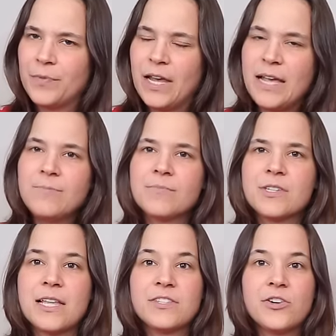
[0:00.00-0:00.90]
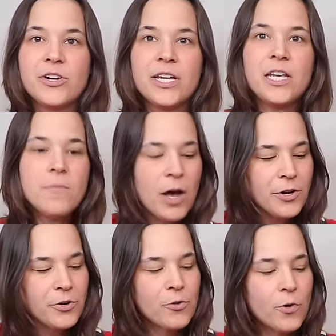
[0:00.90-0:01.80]
Okay, so that's our E
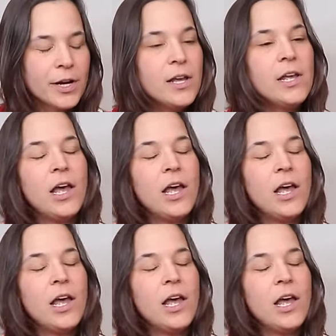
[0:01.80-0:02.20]
minor chord.